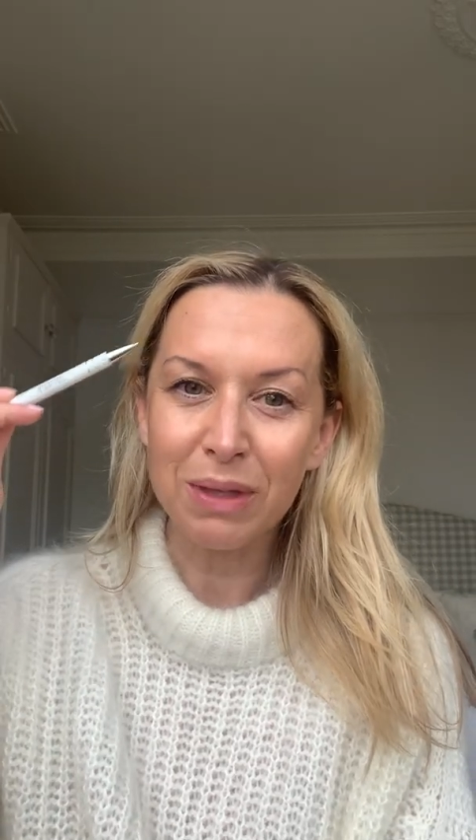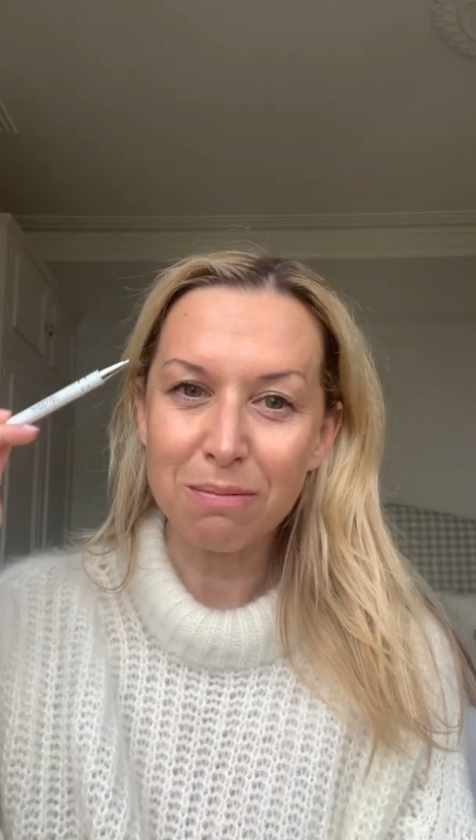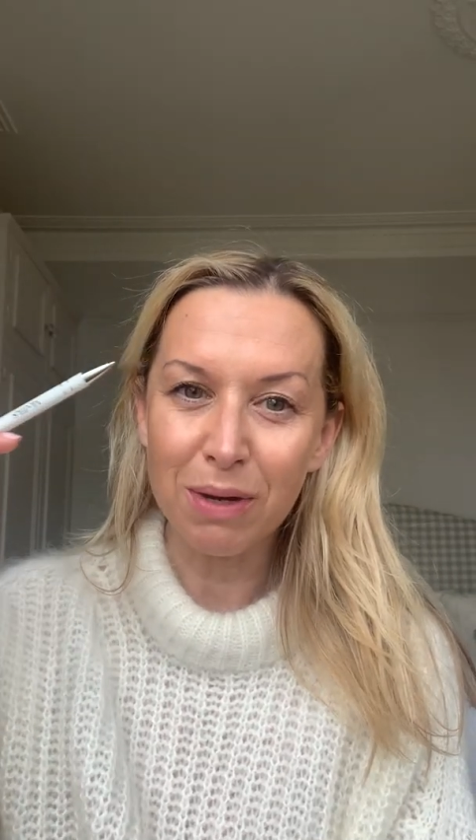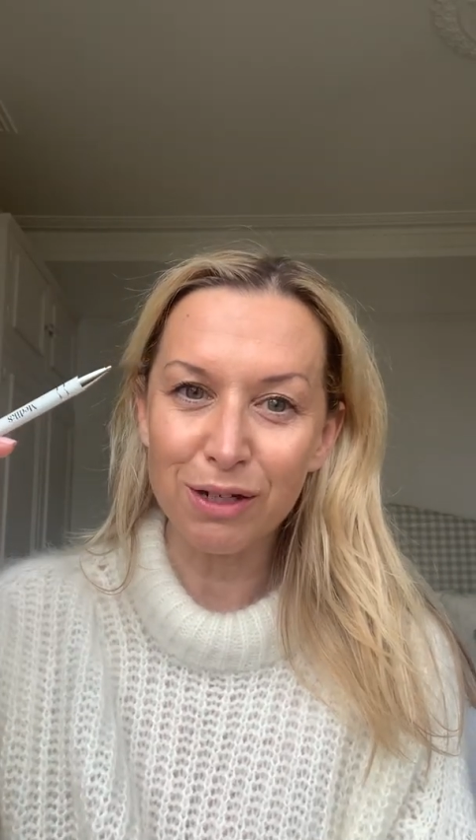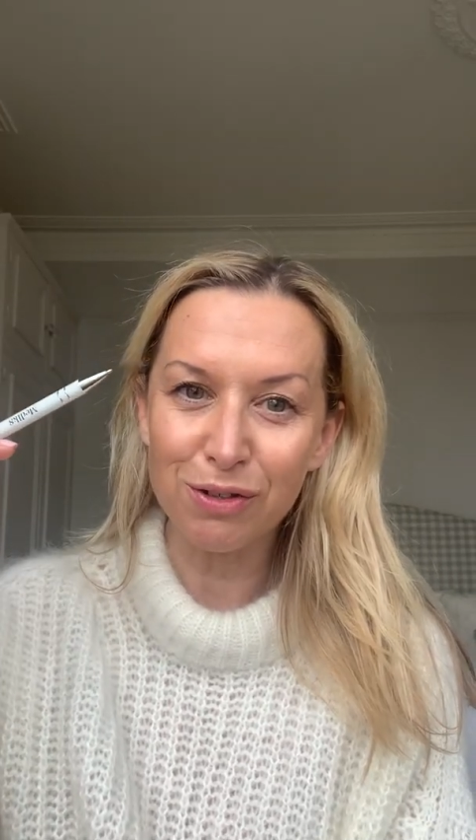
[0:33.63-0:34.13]

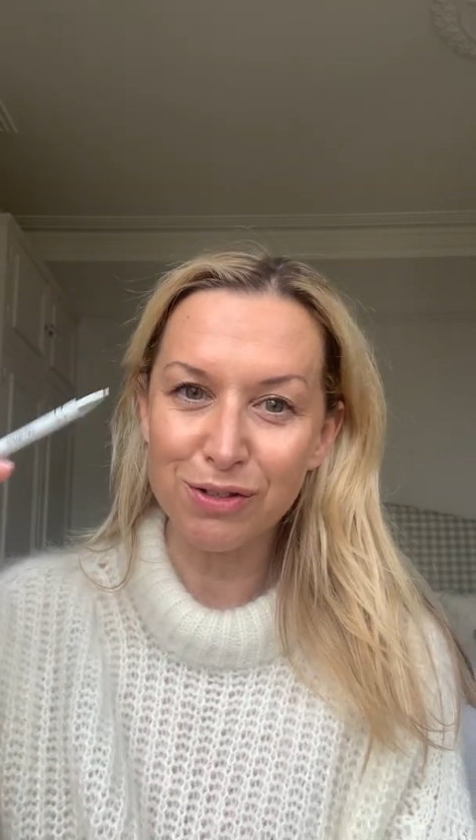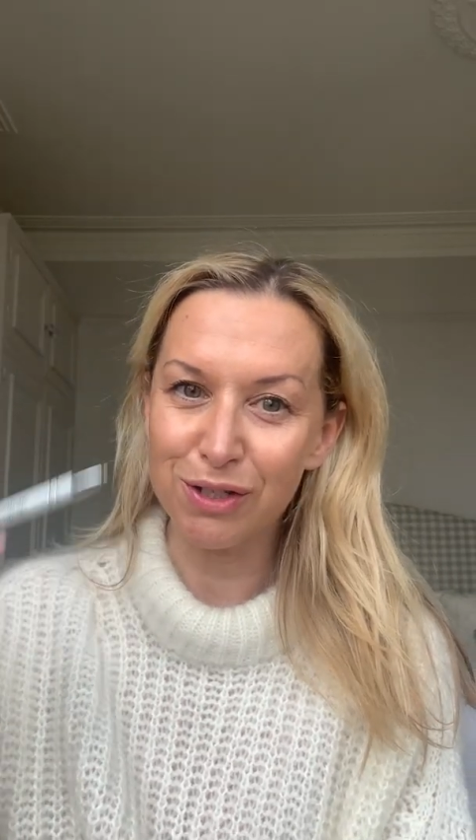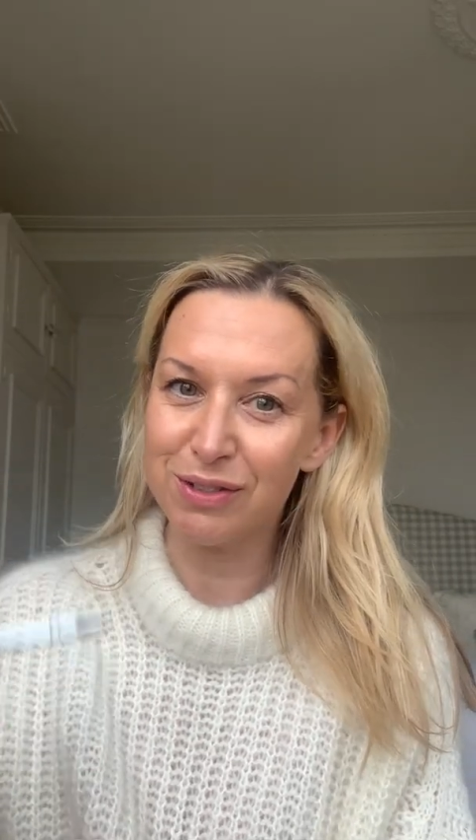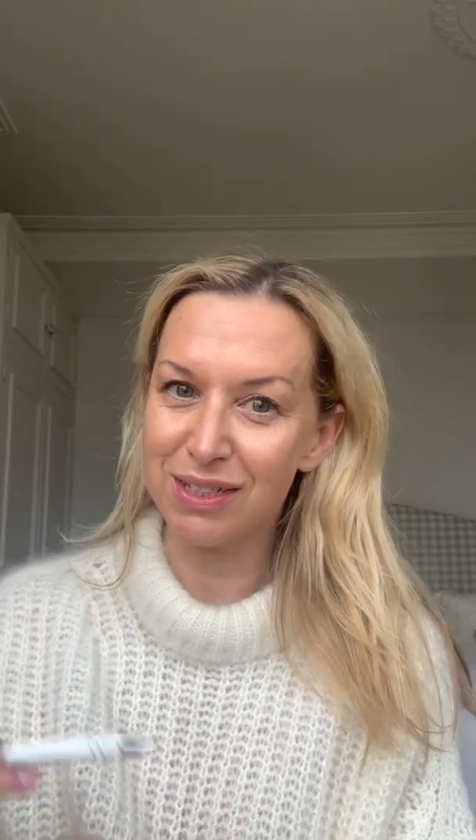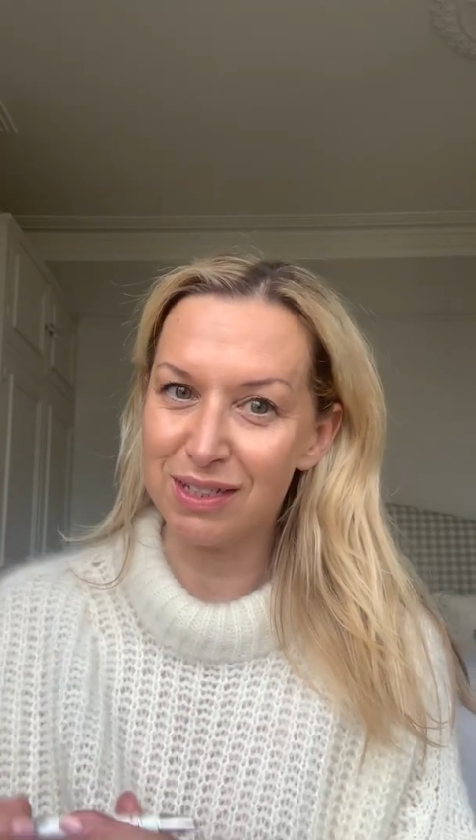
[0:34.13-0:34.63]

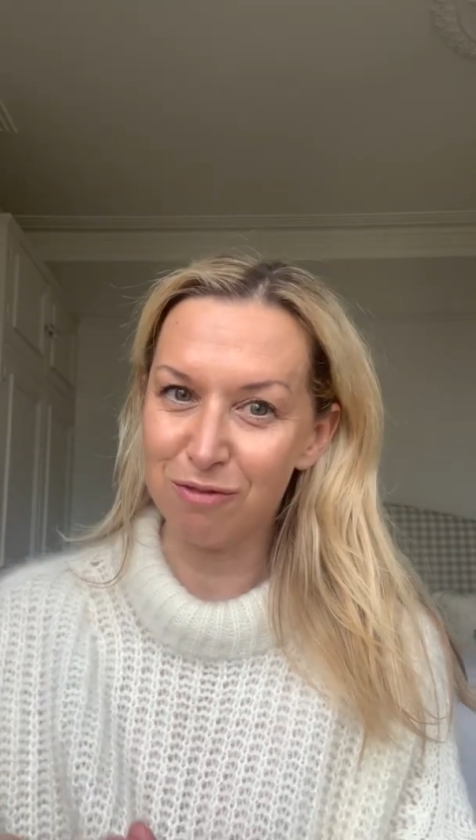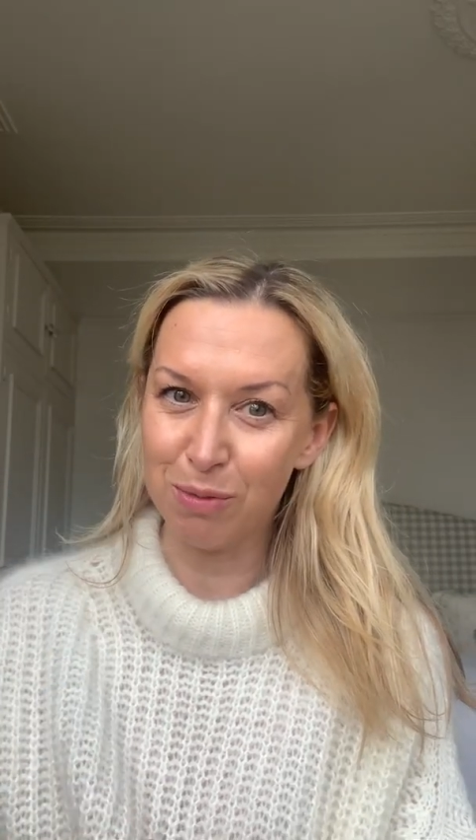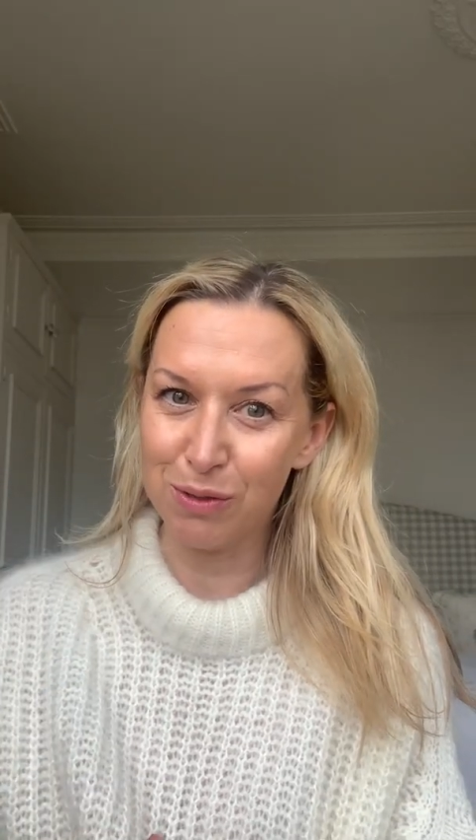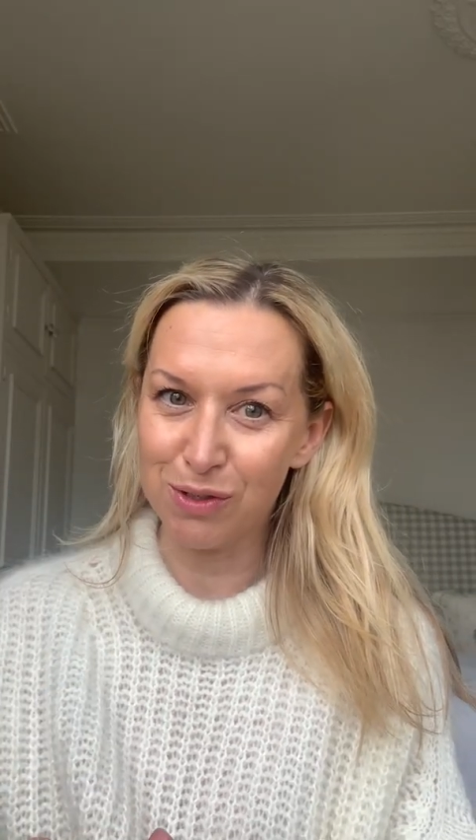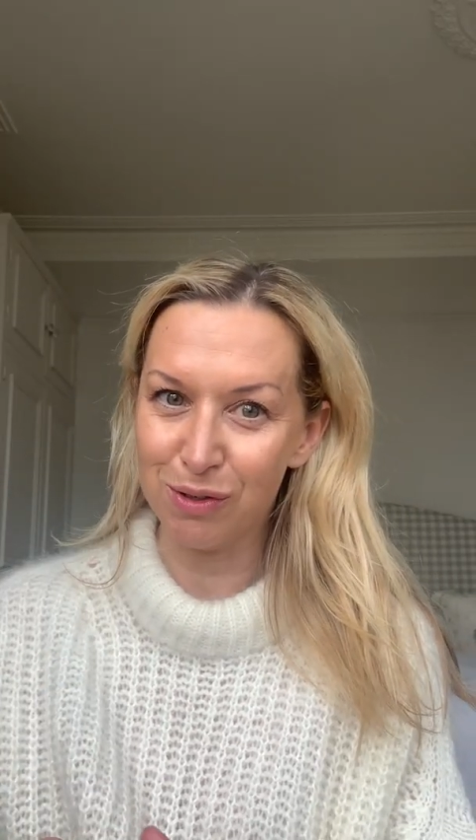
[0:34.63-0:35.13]
microdoses of
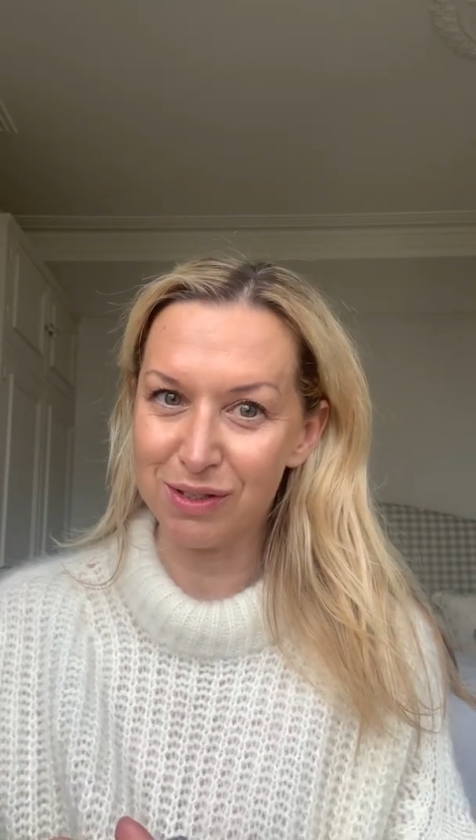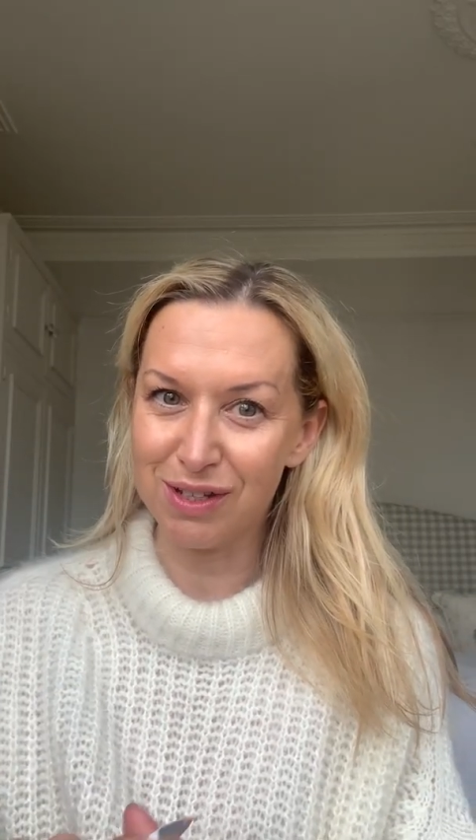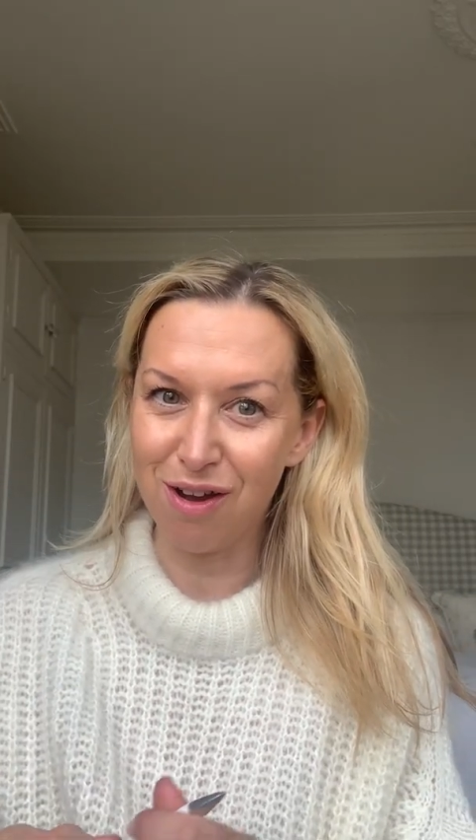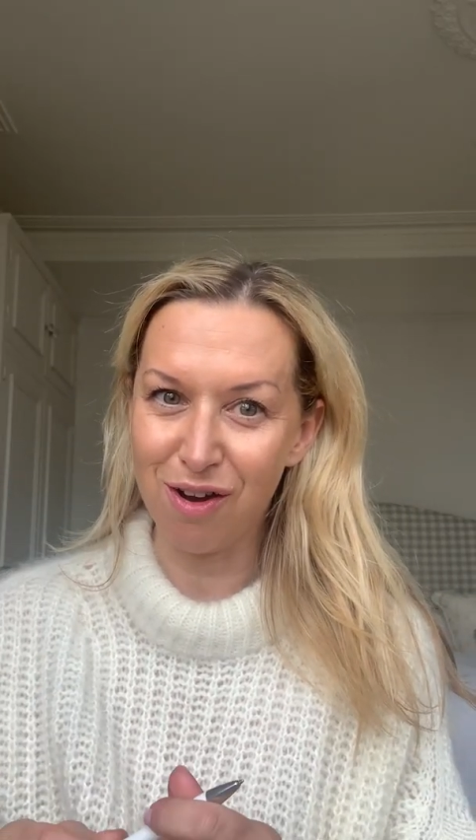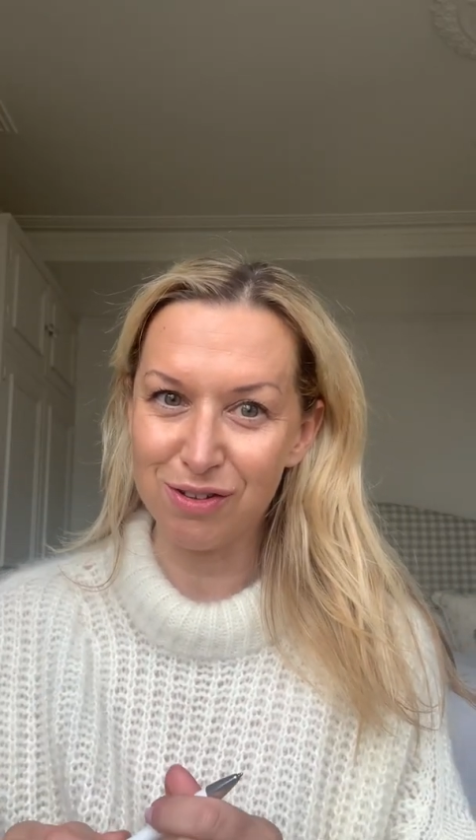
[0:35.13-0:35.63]
Botox
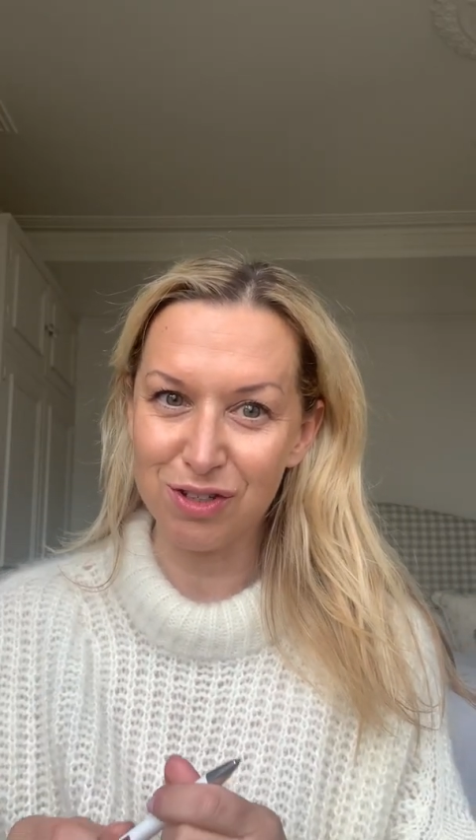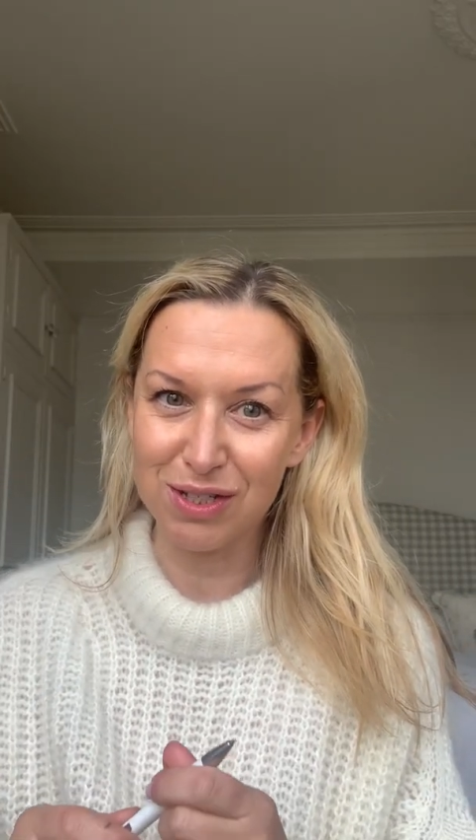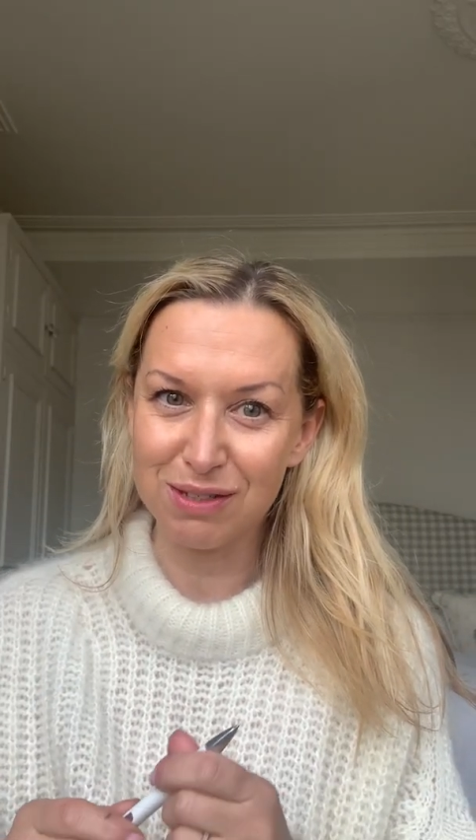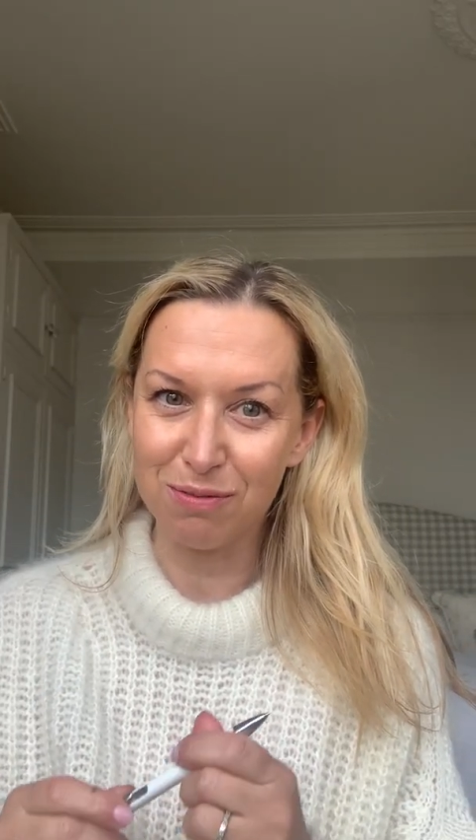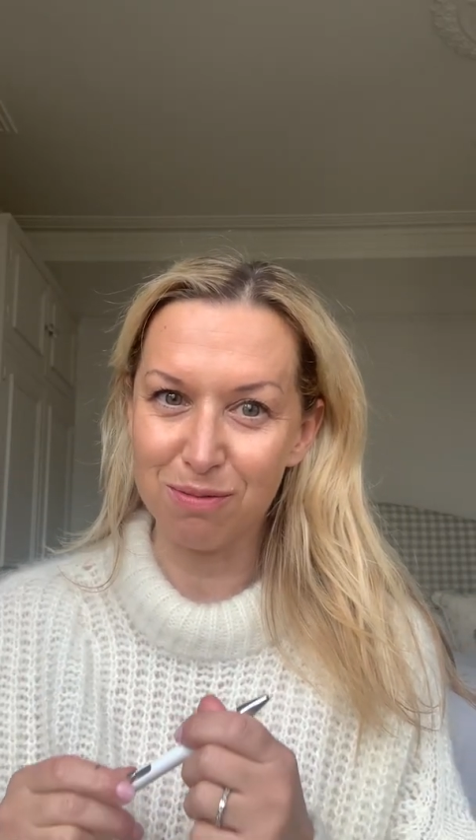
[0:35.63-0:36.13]
are
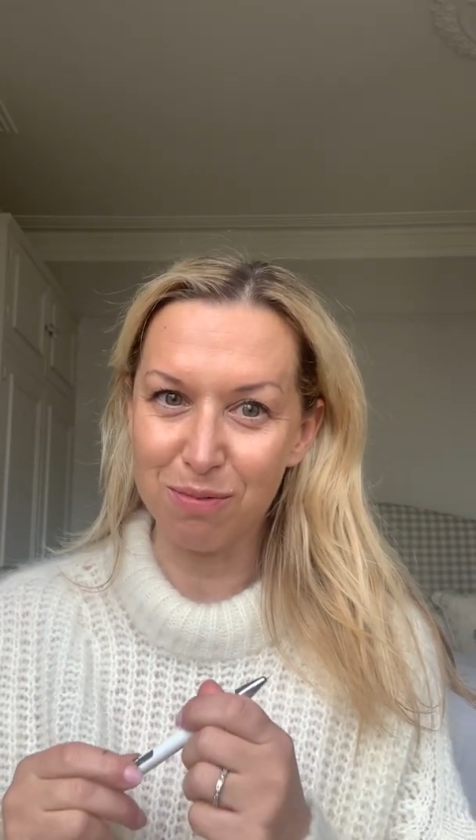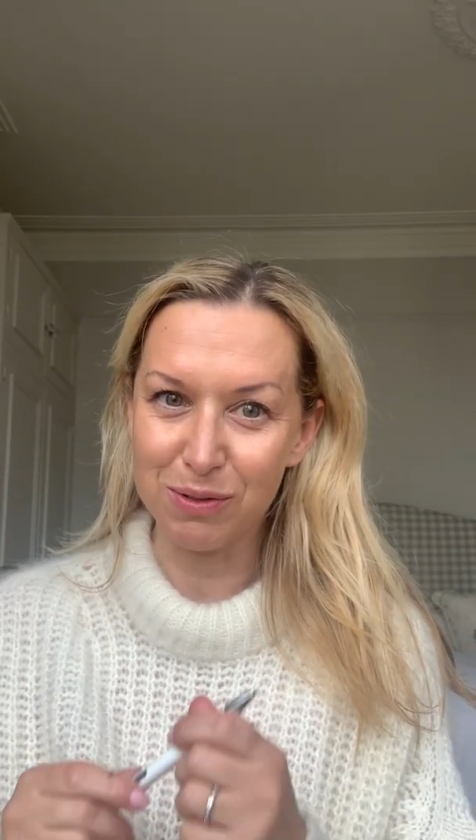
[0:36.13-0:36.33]
just the